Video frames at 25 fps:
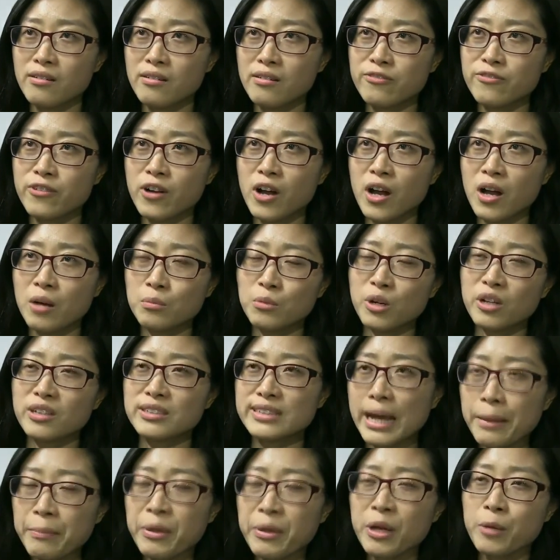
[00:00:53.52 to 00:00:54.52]
from
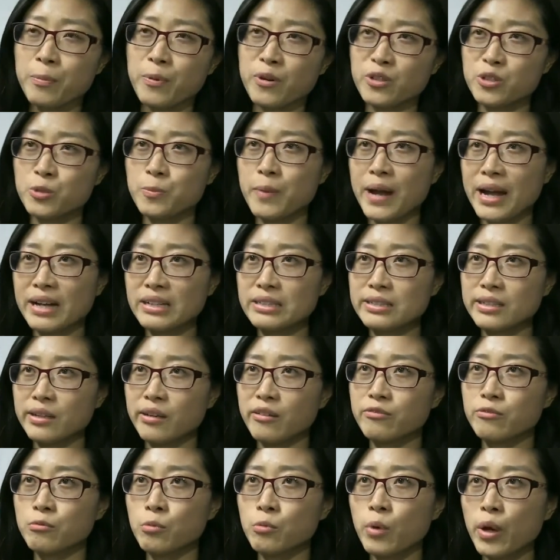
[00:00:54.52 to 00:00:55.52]
academic
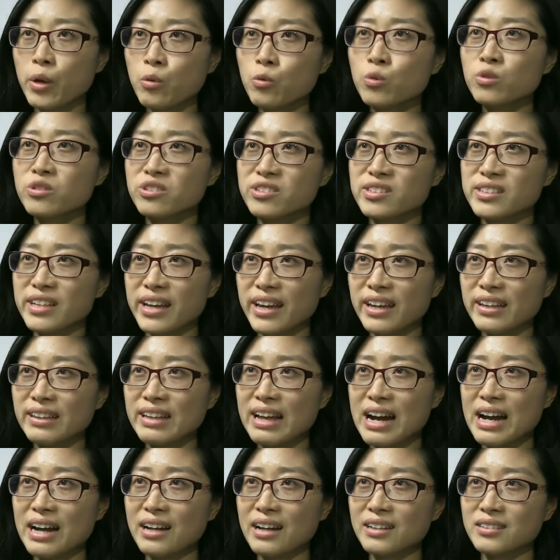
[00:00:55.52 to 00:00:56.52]
perspective, we would say
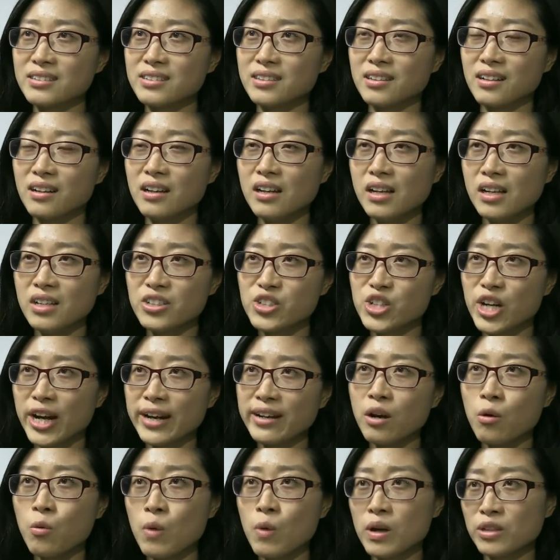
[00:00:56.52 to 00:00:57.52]
that
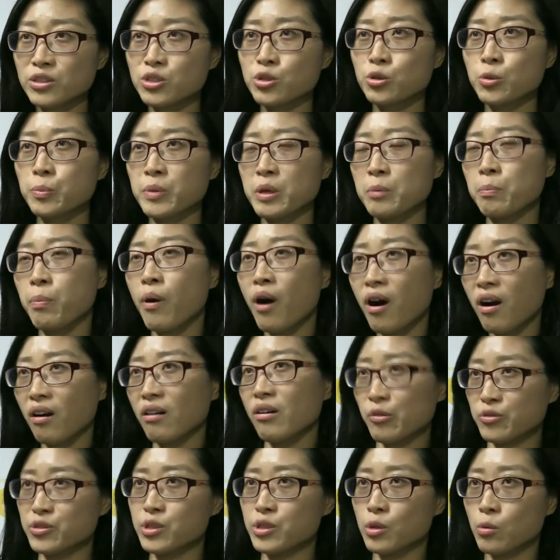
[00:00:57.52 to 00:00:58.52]
China wants to be
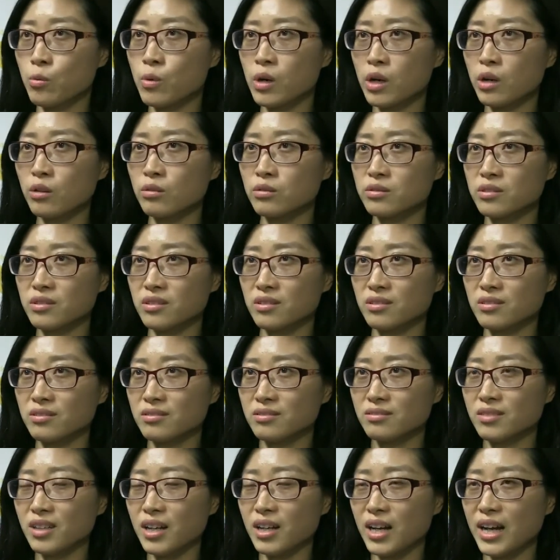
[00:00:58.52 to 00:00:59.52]
part of the world.
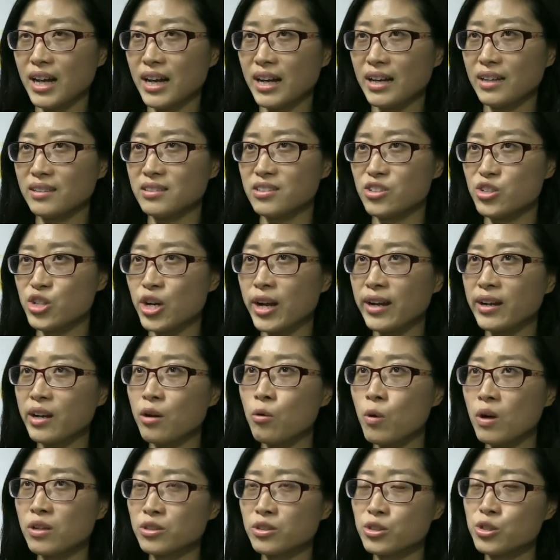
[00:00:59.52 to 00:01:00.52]
And
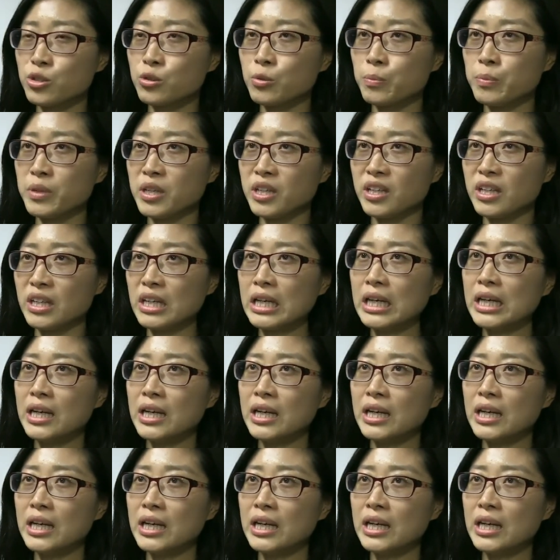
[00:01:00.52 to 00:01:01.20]
China wants to be